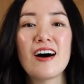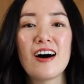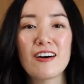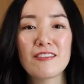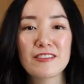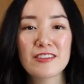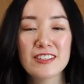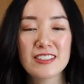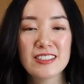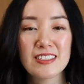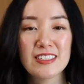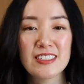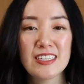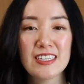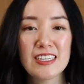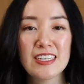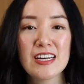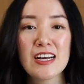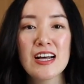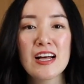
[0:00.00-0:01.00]

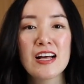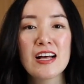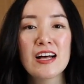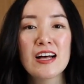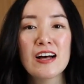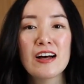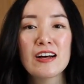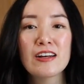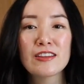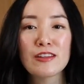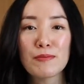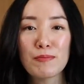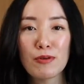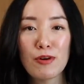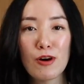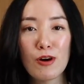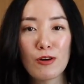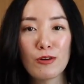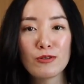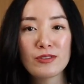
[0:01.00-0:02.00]
Obviously, the
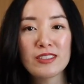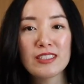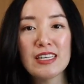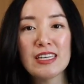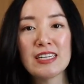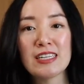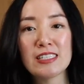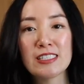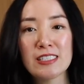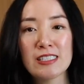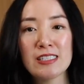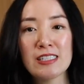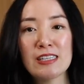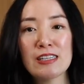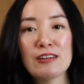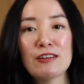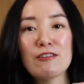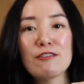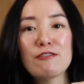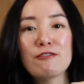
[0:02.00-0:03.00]
pros is
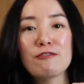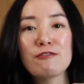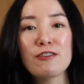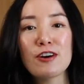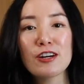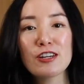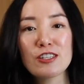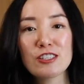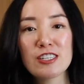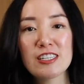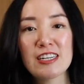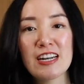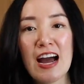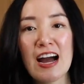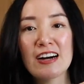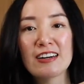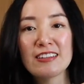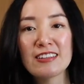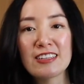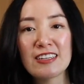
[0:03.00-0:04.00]
the
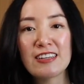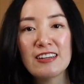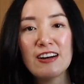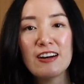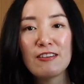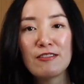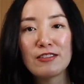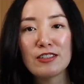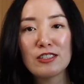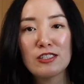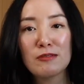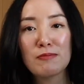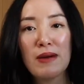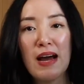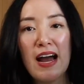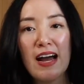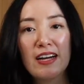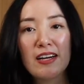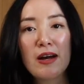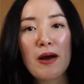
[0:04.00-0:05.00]
functionality of this
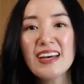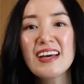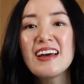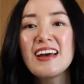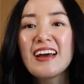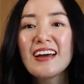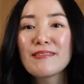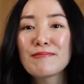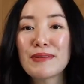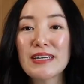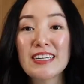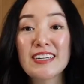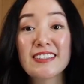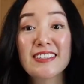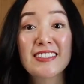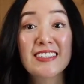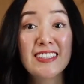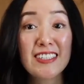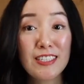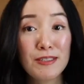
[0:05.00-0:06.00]
bag,
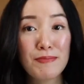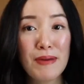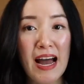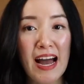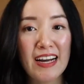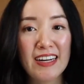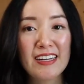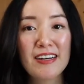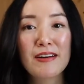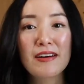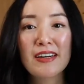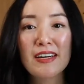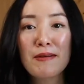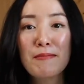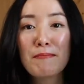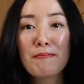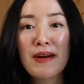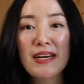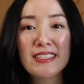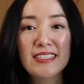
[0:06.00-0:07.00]
because this bag
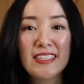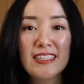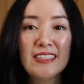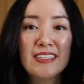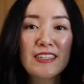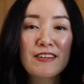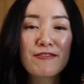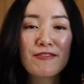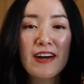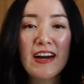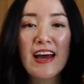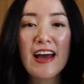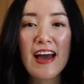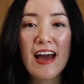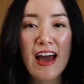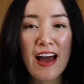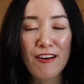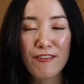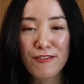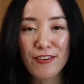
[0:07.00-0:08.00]
can basically fit
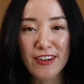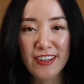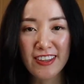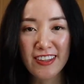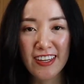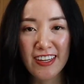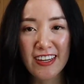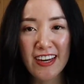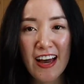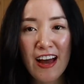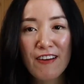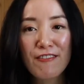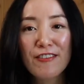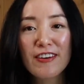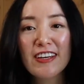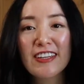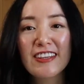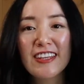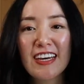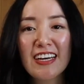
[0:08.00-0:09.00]
everything
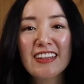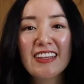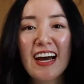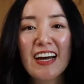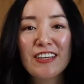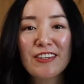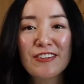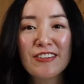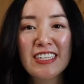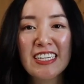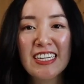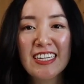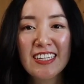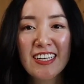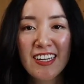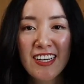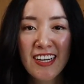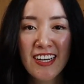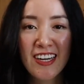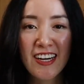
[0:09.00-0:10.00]
that you need
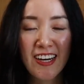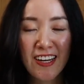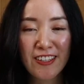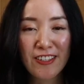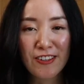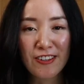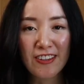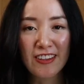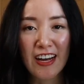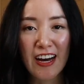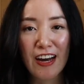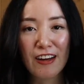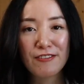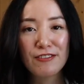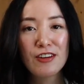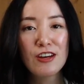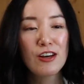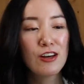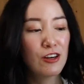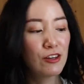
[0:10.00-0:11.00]
in your life.
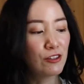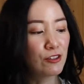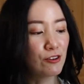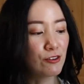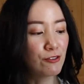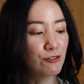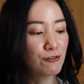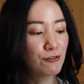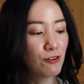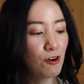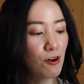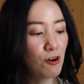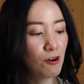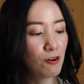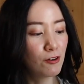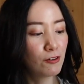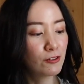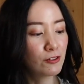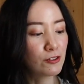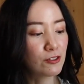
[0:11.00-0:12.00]
Your
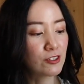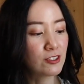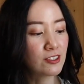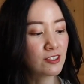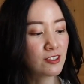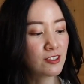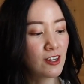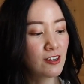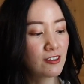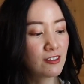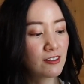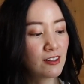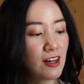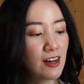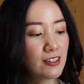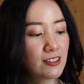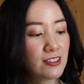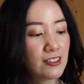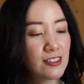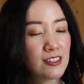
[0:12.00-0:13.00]
phone, your
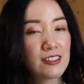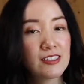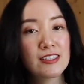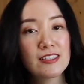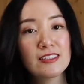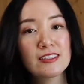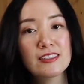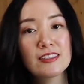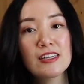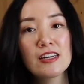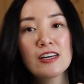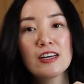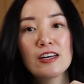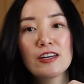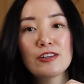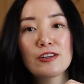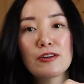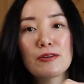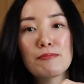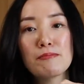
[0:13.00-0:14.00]
sunglasses,
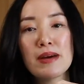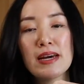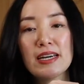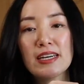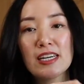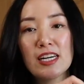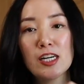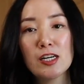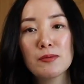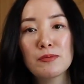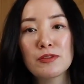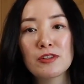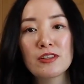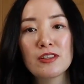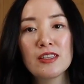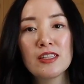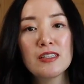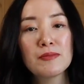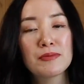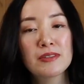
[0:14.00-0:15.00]
your makeup, your
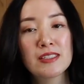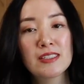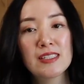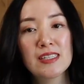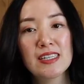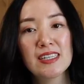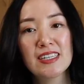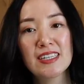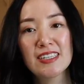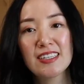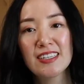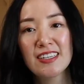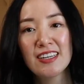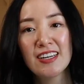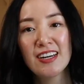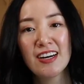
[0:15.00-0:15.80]
lipstick.